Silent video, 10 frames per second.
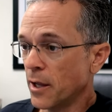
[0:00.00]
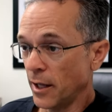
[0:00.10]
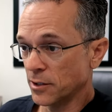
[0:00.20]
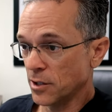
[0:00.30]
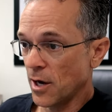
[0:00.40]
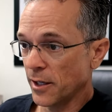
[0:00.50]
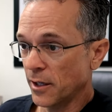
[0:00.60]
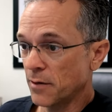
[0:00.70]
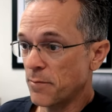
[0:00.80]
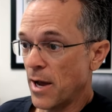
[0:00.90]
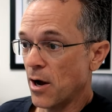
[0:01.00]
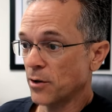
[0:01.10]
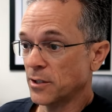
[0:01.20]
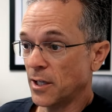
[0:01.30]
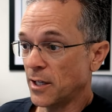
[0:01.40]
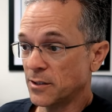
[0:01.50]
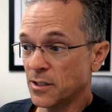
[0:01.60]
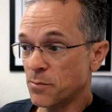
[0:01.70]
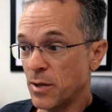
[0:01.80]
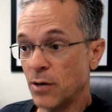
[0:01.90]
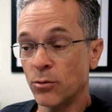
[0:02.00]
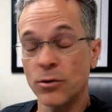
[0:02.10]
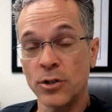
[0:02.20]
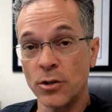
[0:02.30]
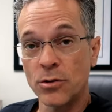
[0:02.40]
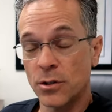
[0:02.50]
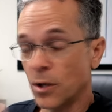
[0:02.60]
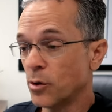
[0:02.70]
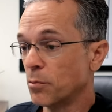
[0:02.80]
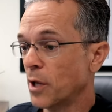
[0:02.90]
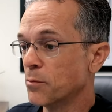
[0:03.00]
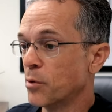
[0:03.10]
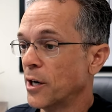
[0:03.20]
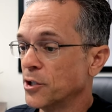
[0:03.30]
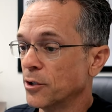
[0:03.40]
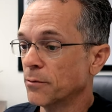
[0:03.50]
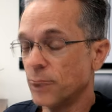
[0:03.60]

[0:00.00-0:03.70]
It's talking about, does beetroot juice lower blood pressure?